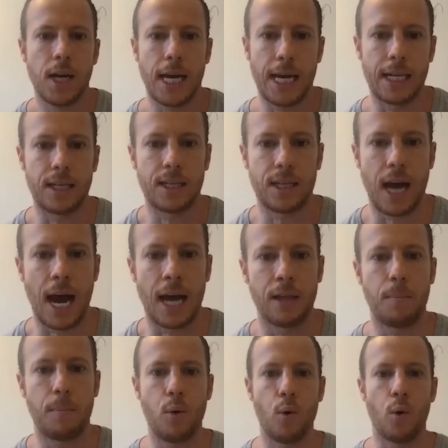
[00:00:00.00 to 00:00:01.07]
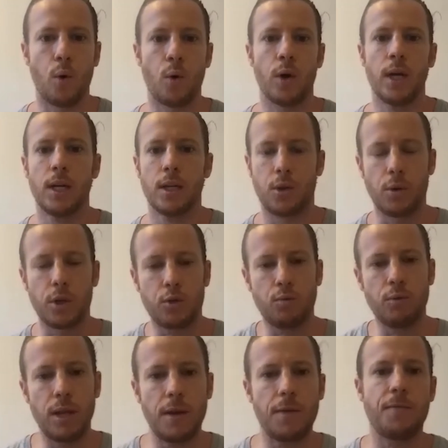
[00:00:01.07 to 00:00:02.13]
inside the pool. So it's
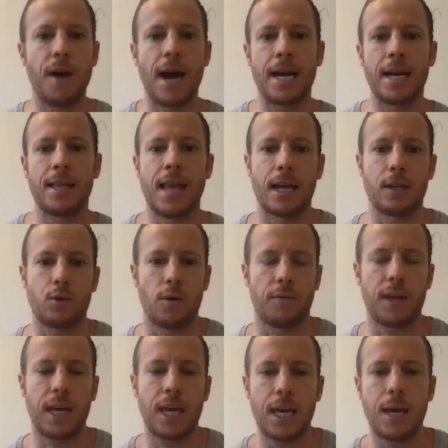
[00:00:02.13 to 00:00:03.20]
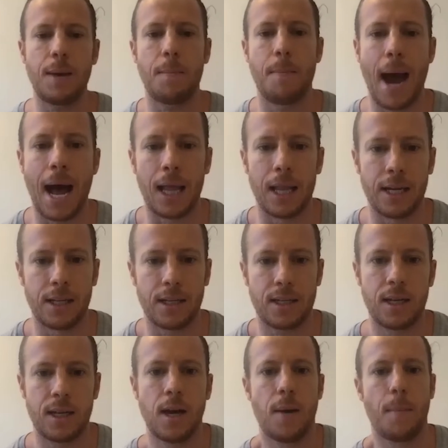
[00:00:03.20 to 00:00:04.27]
really finding that sort of key
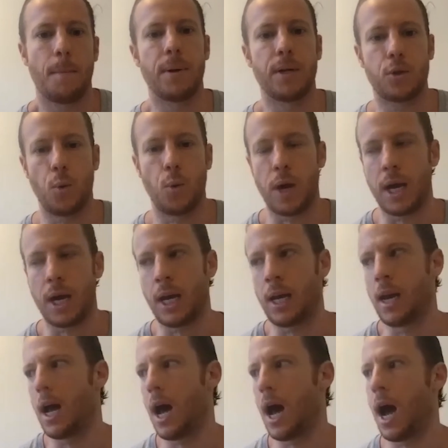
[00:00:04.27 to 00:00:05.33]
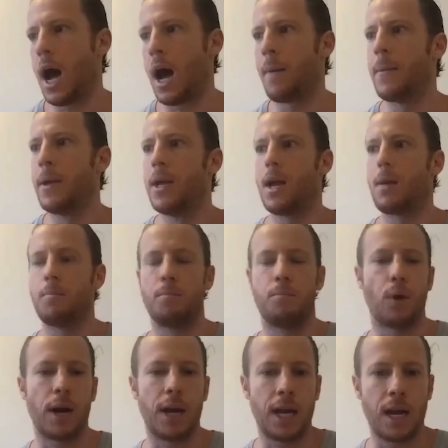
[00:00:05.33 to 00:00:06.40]
balance between
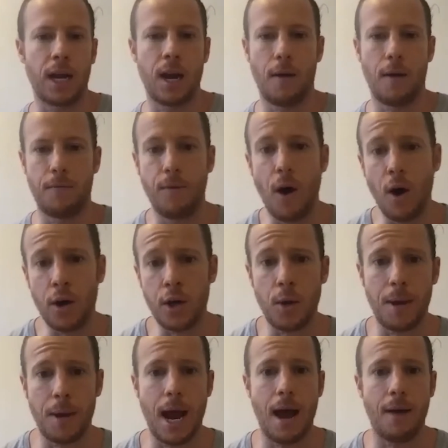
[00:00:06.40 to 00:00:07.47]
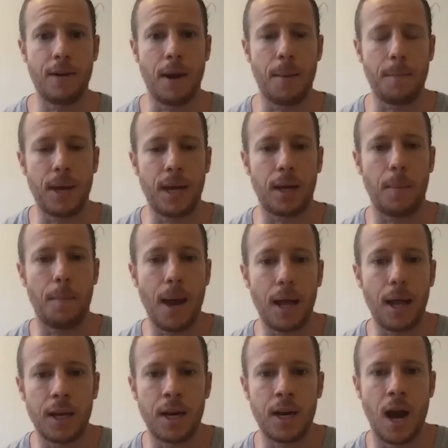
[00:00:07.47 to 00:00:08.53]
bringing in enough volume and having it being
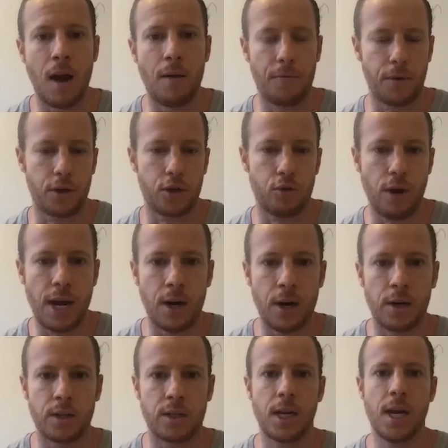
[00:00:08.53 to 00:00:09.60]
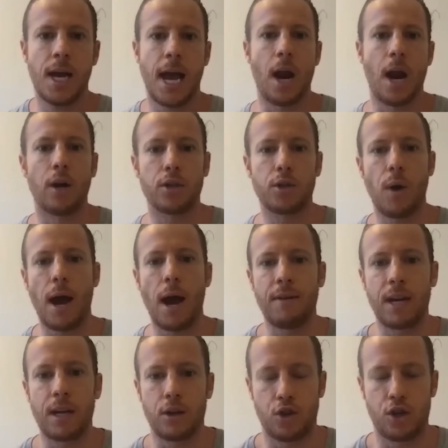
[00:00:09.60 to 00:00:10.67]
compelling enough for traders, and also having
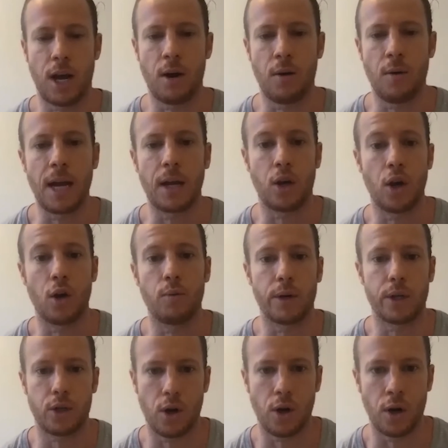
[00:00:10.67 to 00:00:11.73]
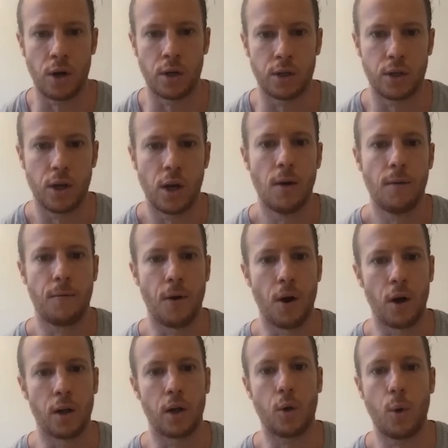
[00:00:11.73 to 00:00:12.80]
it generate good returns
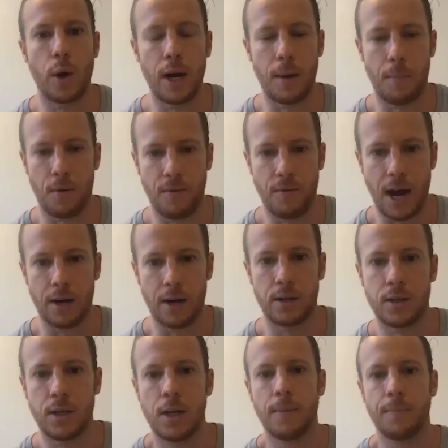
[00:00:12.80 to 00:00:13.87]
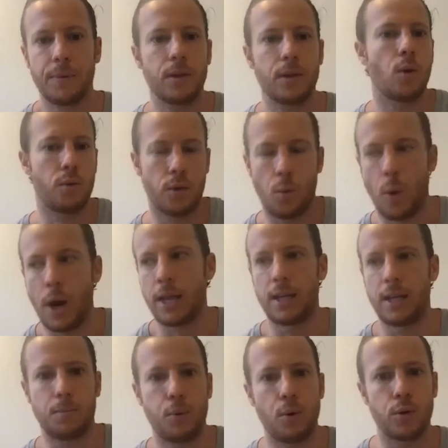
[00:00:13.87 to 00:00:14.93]
for liquidity providers. The way
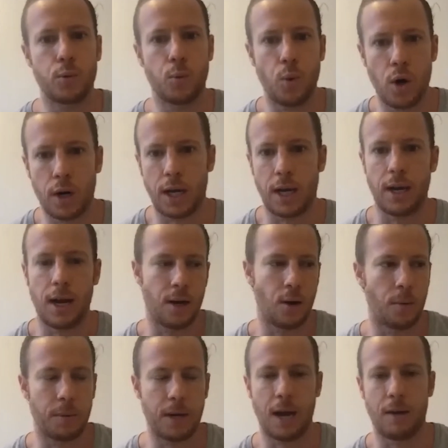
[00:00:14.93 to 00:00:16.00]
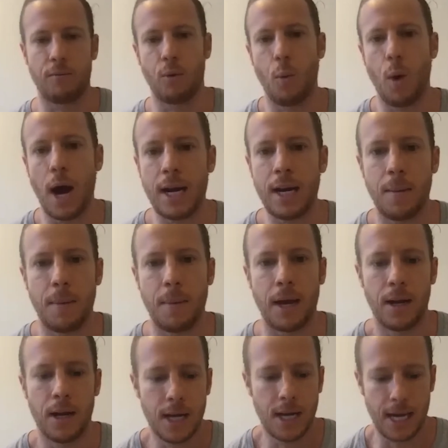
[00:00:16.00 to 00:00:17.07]
these pools work, and I know I'm kind of rewinding a bit,
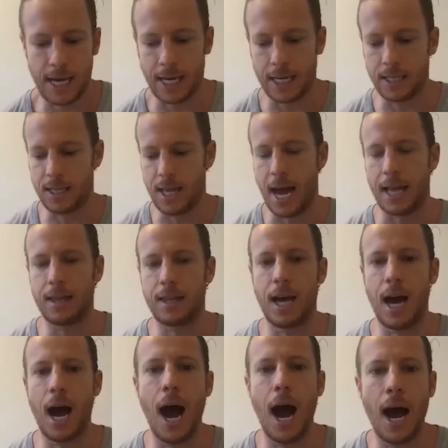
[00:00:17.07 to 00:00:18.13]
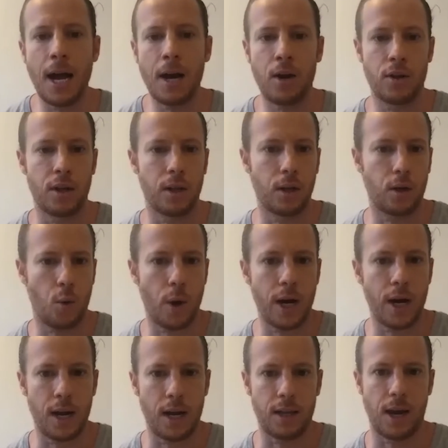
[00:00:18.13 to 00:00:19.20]
is that the higher the
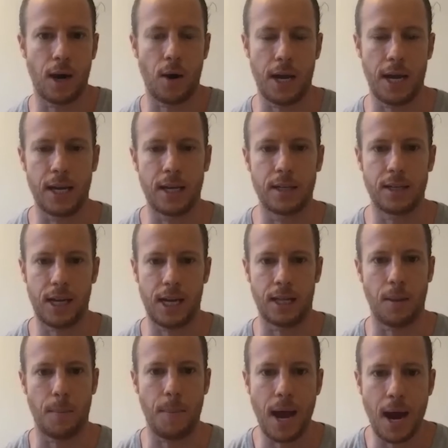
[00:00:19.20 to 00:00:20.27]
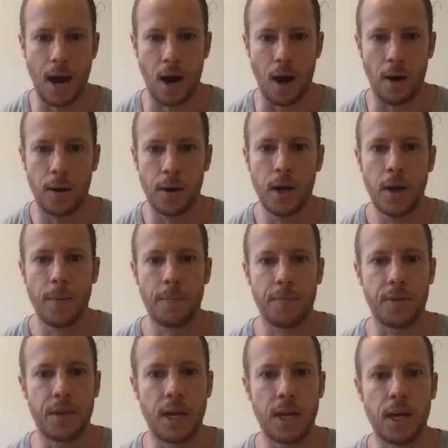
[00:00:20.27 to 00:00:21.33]
liquidity there is in the pair,
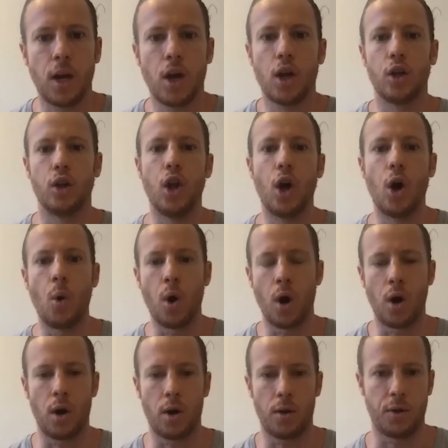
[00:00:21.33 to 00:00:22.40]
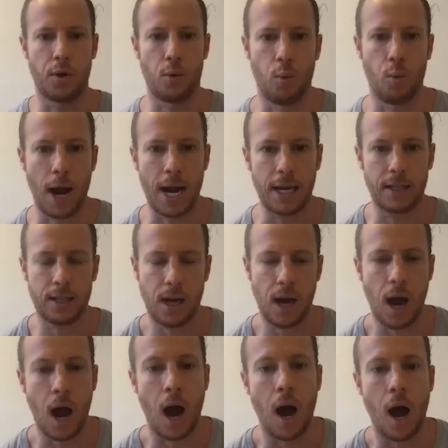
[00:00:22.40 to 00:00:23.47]
the lower the rates
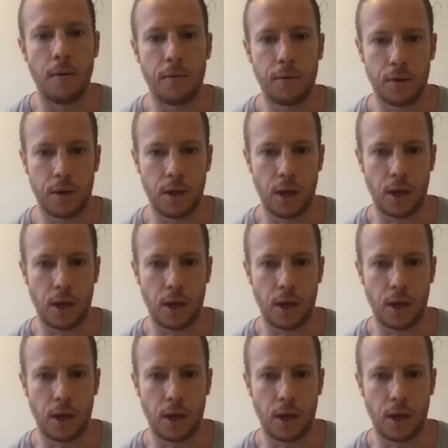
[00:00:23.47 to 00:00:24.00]
of the